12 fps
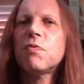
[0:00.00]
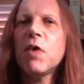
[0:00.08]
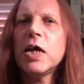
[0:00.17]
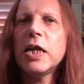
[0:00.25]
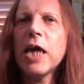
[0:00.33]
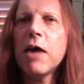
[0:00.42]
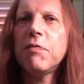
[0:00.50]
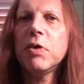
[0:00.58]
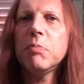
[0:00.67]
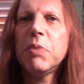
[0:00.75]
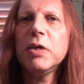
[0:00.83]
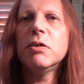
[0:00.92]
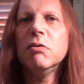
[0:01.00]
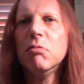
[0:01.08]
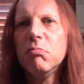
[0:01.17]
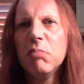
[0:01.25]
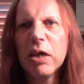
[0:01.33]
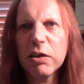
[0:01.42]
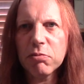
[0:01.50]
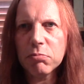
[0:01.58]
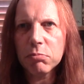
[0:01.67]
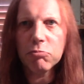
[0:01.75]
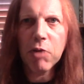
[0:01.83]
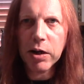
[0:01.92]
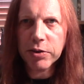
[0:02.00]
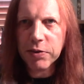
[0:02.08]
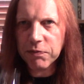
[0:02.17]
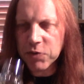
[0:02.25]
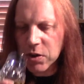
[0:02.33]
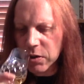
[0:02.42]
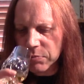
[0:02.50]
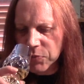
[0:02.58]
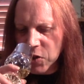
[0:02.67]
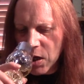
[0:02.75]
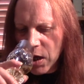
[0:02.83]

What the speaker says: fairly heavily peated in relative terms,